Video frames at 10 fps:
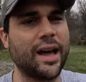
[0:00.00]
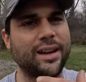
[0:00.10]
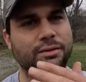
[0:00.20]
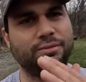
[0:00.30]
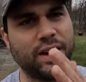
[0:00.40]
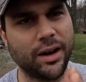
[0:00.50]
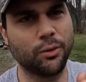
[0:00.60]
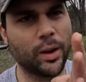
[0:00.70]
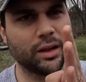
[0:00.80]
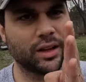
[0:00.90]
I very
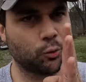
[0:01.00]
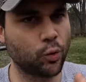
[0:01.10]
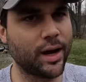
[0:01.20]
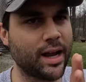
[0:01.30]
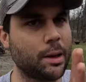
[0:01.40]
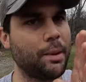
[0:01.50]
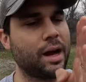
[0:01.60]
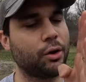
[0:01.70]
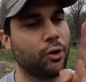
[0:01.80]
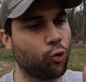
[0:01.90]
rarely run out of
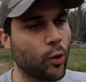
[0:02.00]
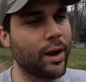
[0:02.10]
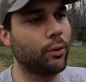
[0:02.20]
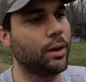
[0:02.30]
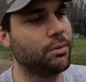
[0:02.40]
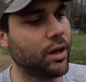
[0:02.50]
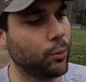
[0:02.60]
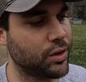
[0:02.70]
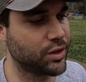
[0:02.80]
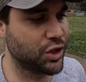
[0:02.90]
battery right when I'm done
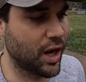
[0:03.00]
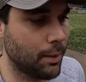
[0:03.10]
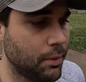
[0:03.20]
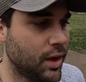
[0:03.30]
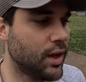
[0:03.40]
with the job.